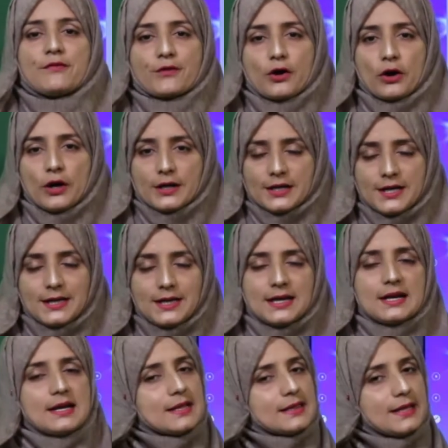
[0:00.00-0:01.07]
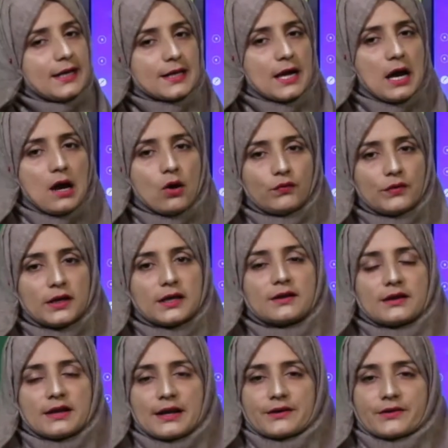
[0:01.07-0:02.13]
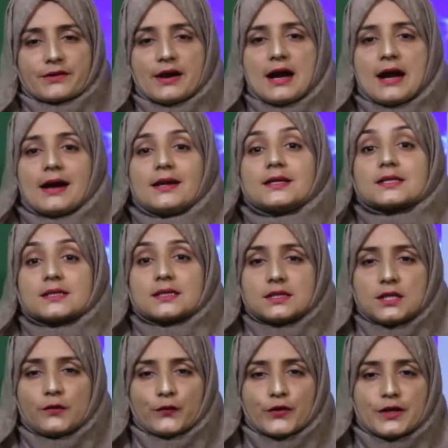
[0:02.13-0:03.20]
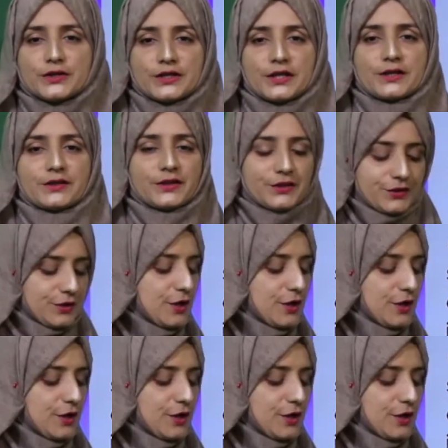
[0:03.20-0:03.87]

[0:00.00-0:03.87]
got it, that how we can categorize different genders.